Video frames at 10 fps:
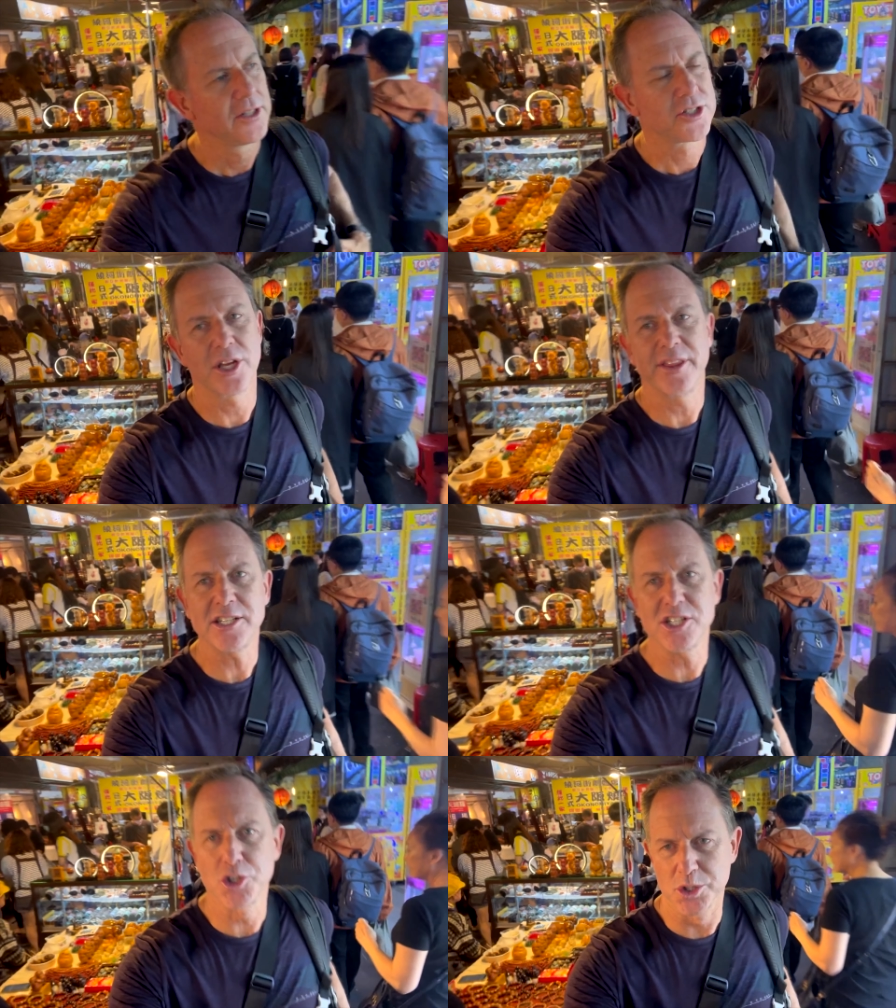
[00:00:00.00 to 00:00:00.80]
So that
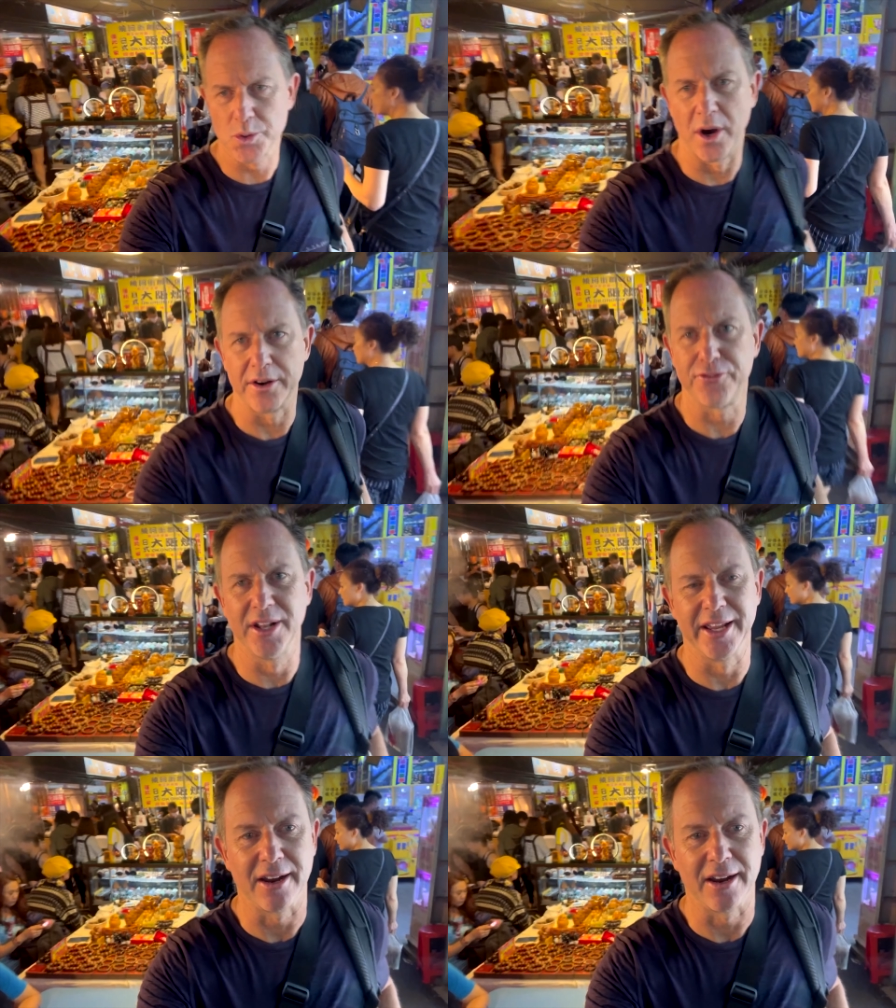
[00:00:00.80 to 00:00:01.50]
dish was quite filling.